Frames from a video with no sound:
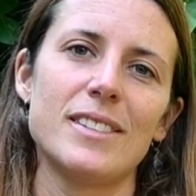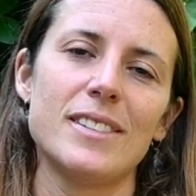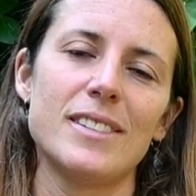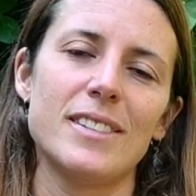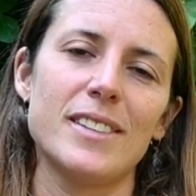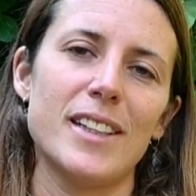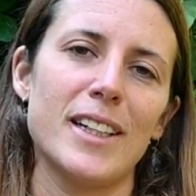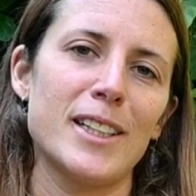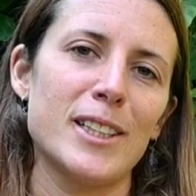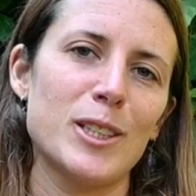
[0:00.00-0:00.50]

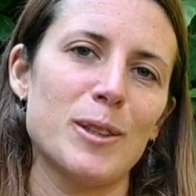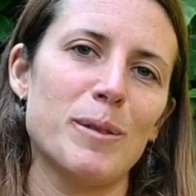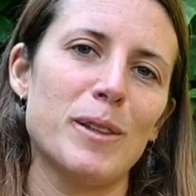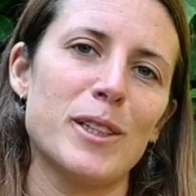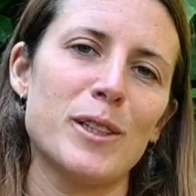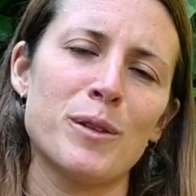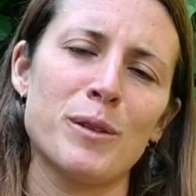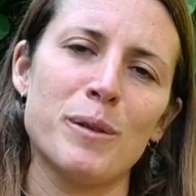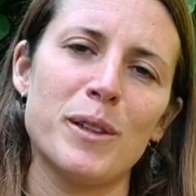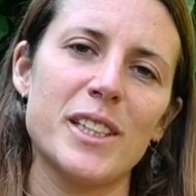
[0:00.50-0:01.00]
Thanks so
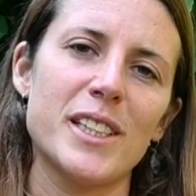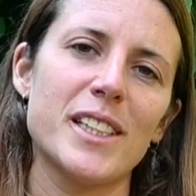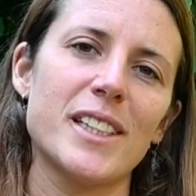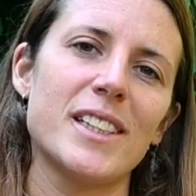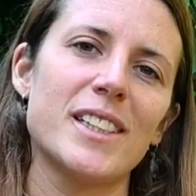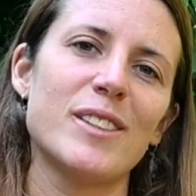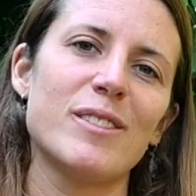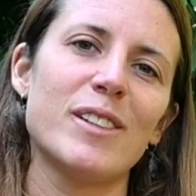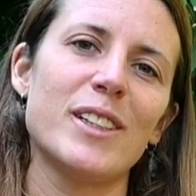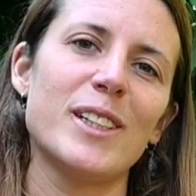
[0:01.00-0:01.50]
much for watching
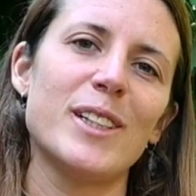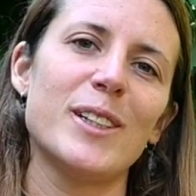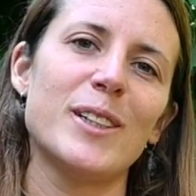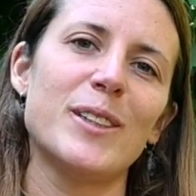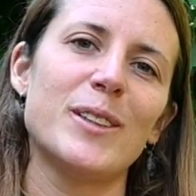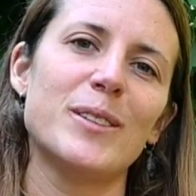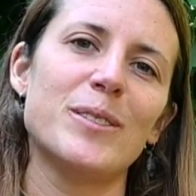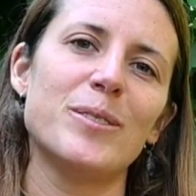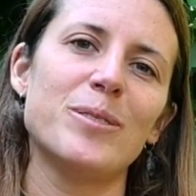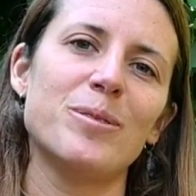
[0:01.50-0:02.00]
this
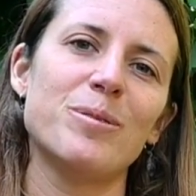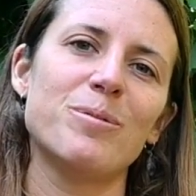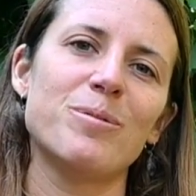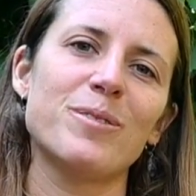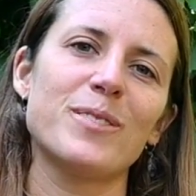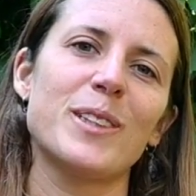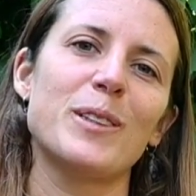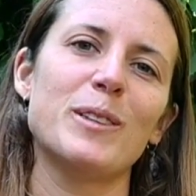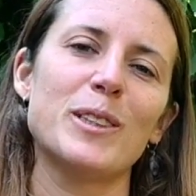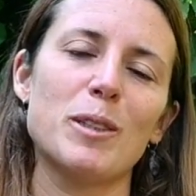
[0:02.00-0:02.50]
video.
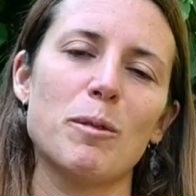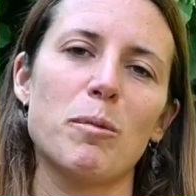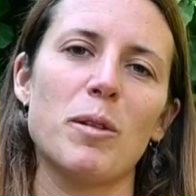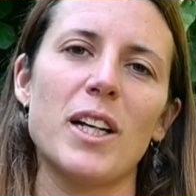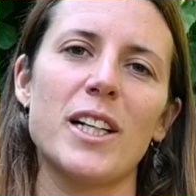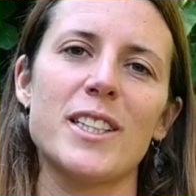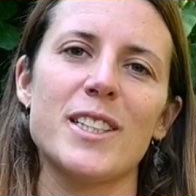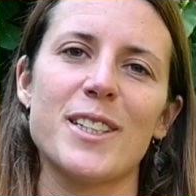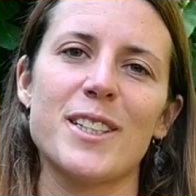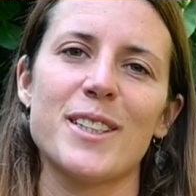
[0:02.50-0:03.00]
It was a
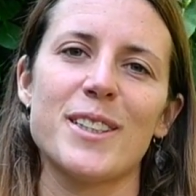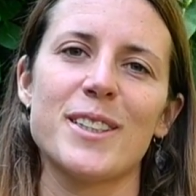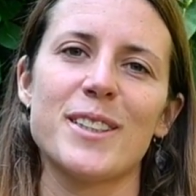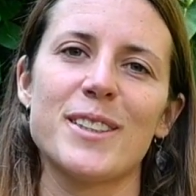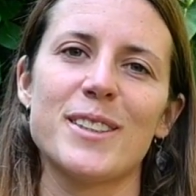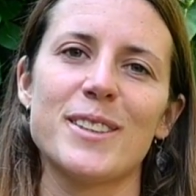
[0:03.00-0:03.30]
pleasure